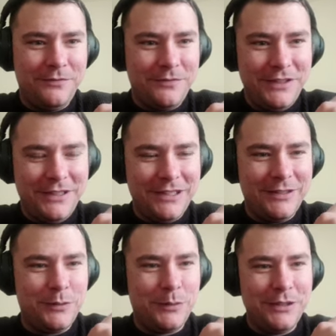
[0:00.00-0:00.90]
Freaking
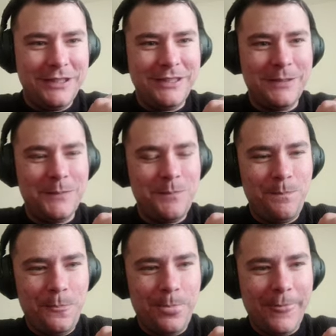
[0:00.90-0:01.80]
three
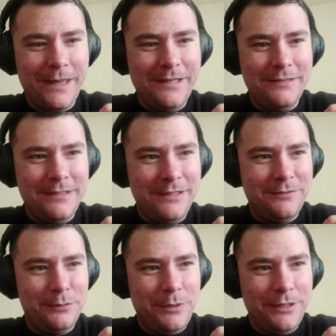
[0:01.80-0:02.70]

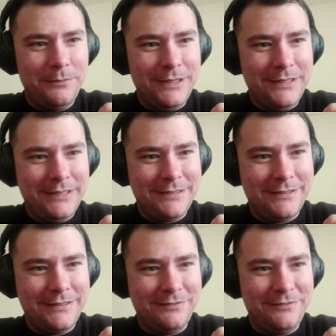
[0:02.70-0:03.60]
level one mythics
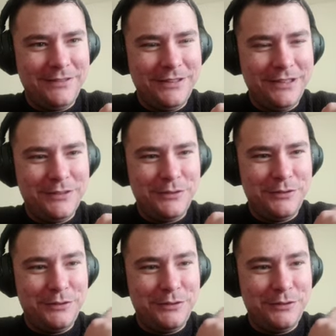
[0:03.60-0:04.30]
and freaking